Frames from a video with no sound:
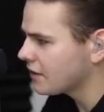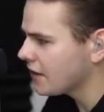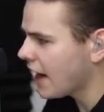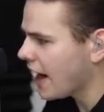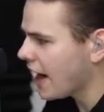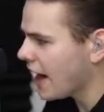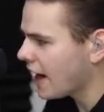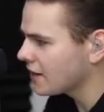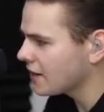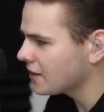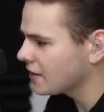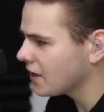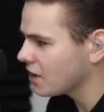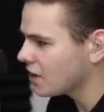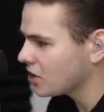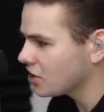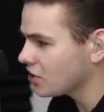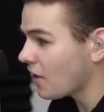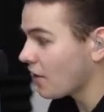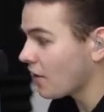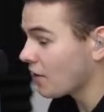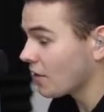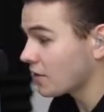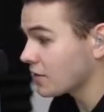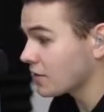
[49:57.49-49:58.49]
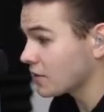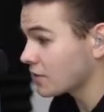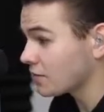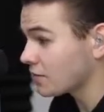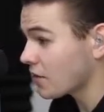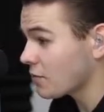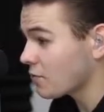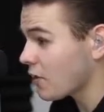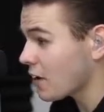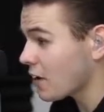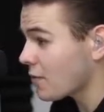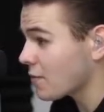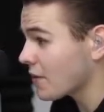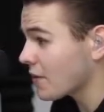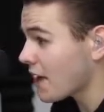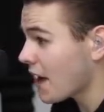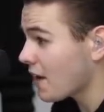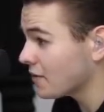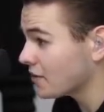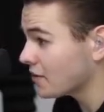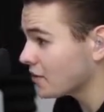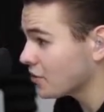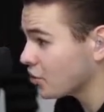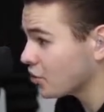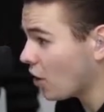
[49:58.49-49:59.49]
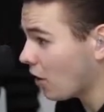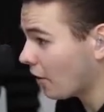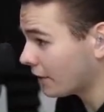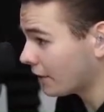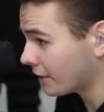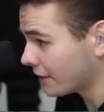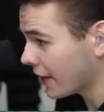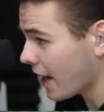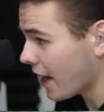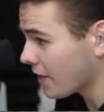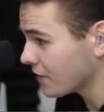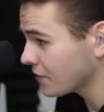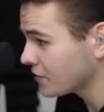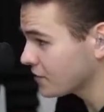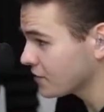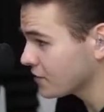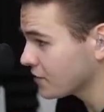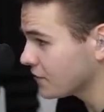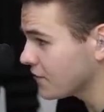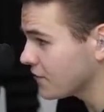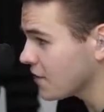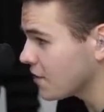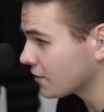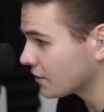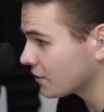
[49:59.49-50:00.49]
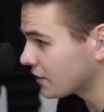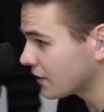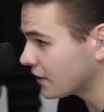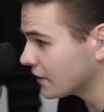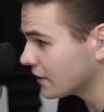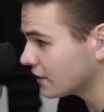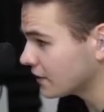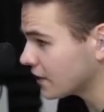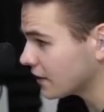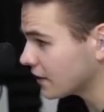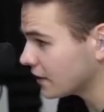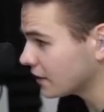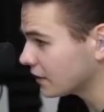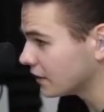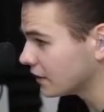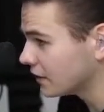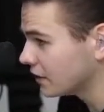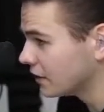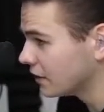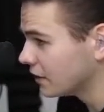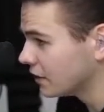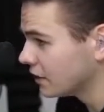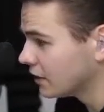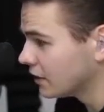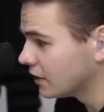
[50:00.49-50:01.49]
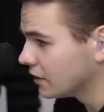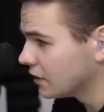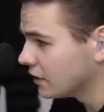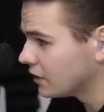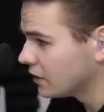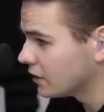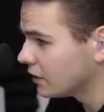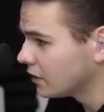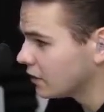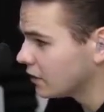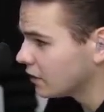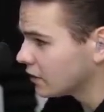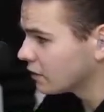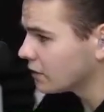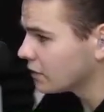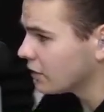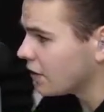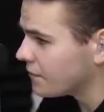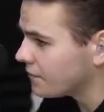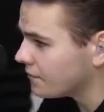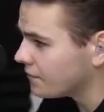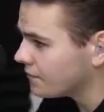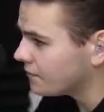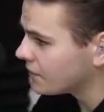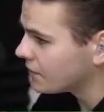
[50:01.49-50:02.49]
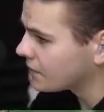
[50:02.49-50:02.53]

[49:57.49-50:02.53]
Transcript: can touch down on this runway without stalling out into the field or anything. Good.